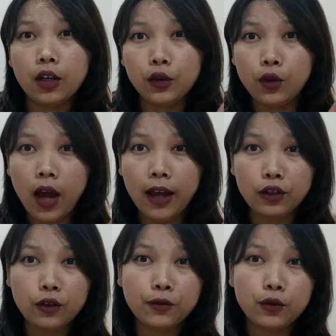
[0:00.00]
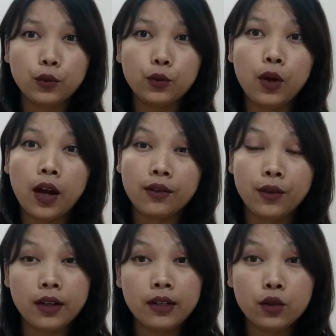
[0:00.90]
you know, height of
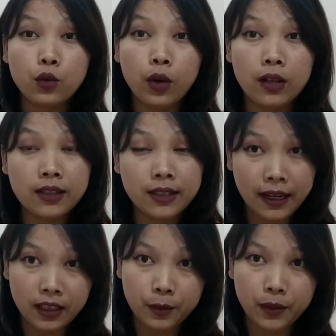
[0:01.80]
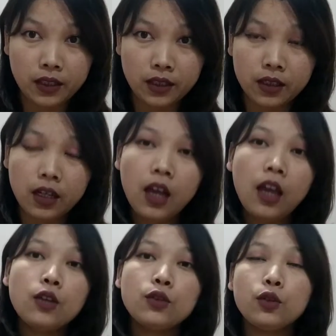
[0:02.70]
212 centimeter.
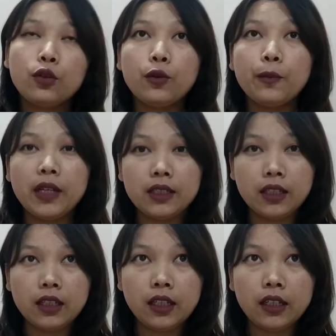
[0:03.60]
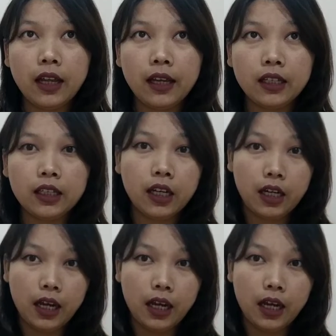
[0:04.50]
So basically like,